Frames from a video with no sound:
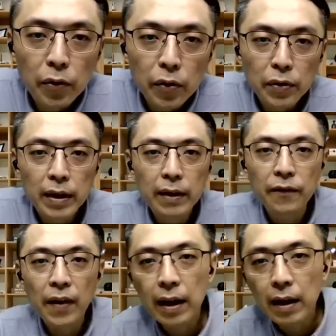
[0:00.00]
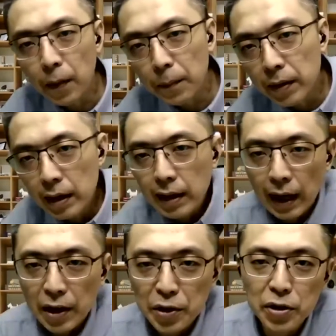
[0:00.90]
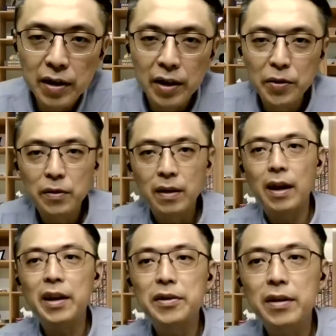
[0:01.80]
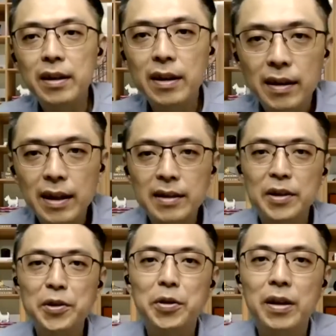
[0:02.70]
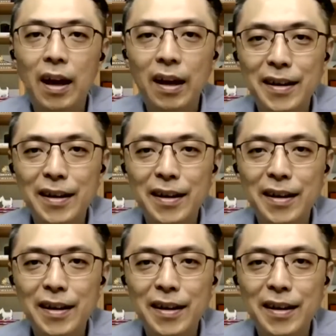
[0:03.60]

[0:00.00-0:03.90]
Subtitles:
do you find a property that assure that you are? Actually, nothing is assured.